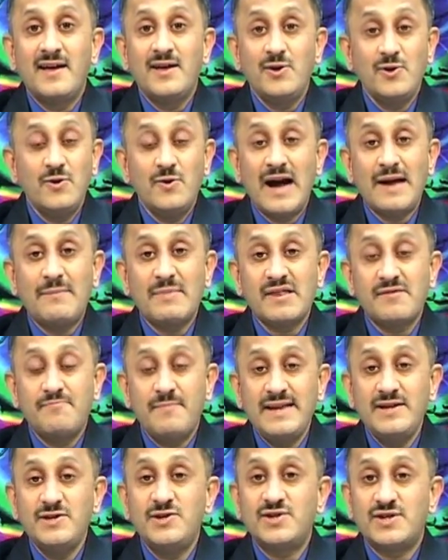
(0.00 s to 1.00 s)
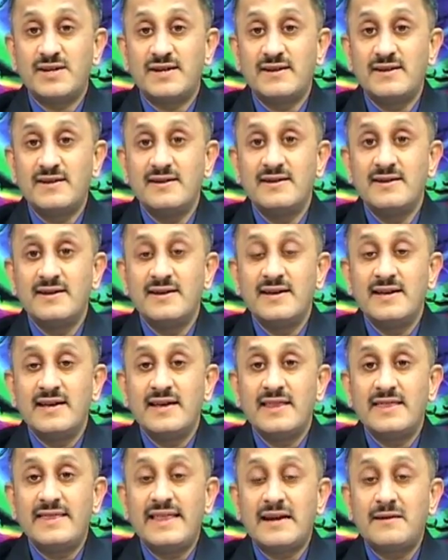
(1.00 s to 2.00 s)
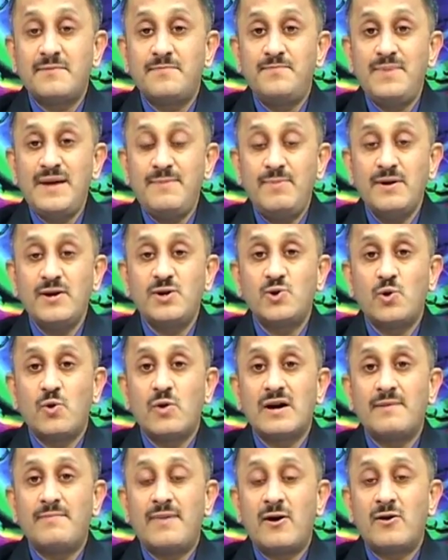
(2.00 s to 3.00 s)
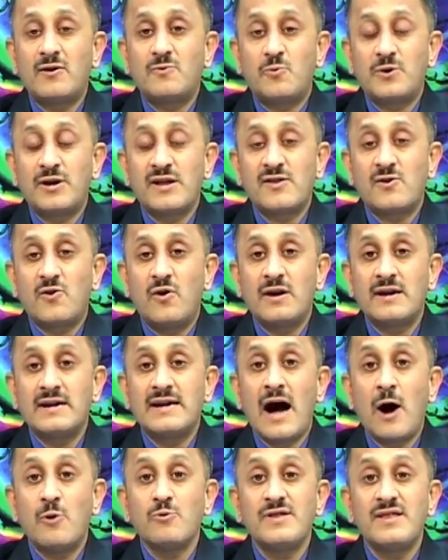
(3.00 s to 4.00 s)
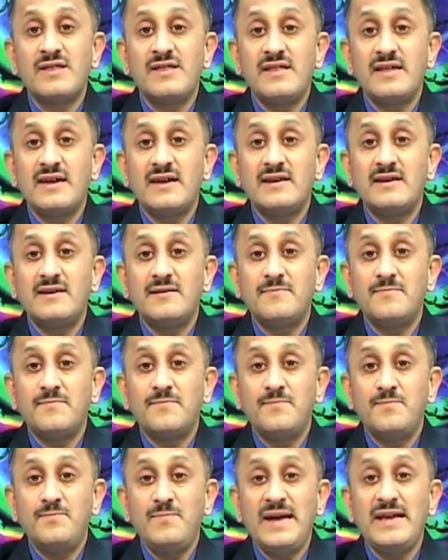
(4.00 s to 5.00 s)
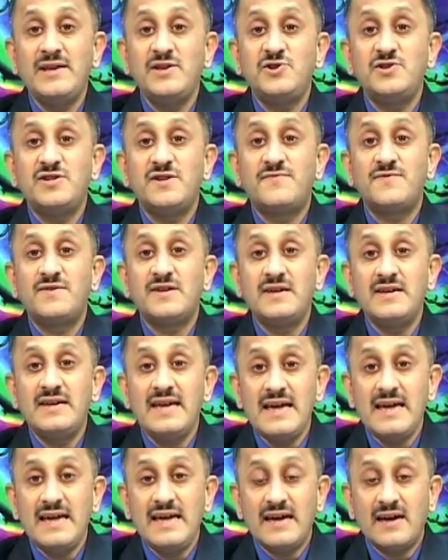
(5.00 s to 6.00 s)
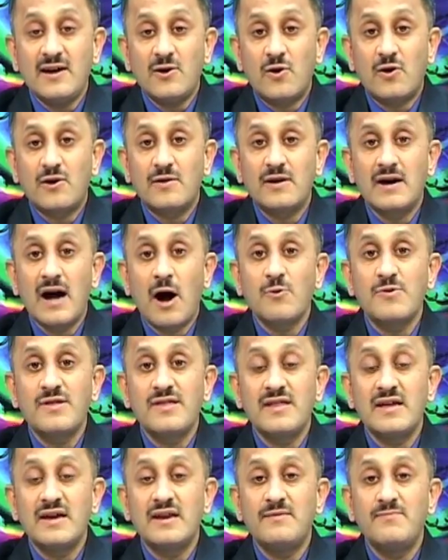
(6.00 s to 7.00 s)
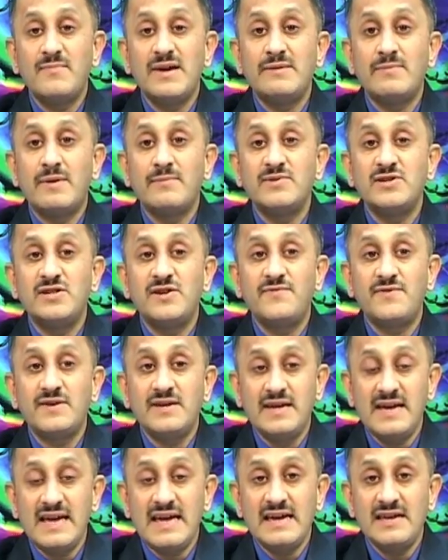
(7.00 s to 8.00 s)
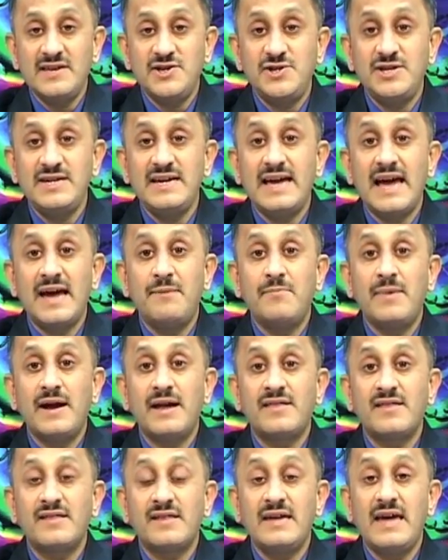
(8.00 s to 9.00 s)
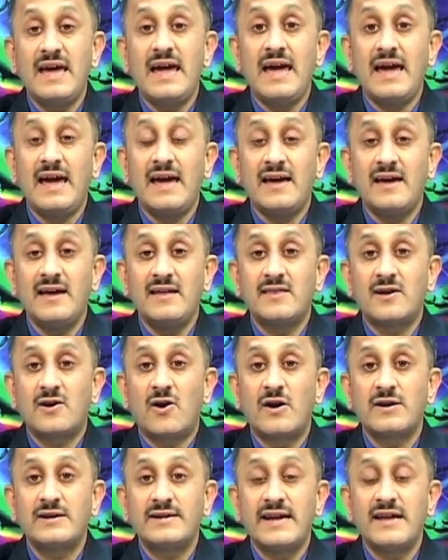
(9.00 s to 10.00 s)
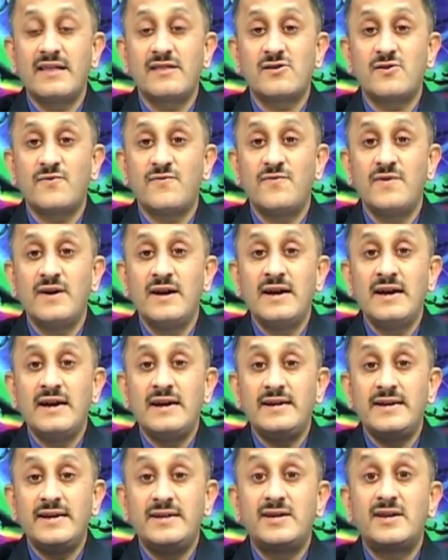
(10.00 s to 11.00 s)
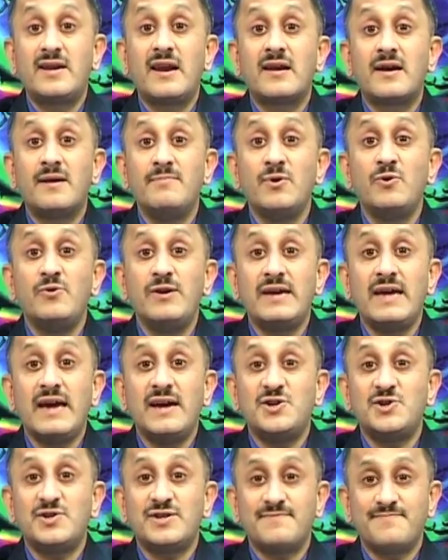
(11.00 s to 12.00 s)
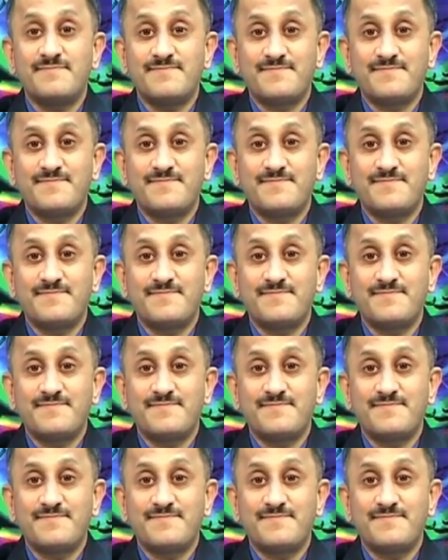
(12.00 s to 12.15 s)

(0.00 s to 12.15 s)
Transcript: I must mention that people talk about what is called Gaussian mean shift keying or Gaussian minimum shift keying GMSK in the context of digital communication.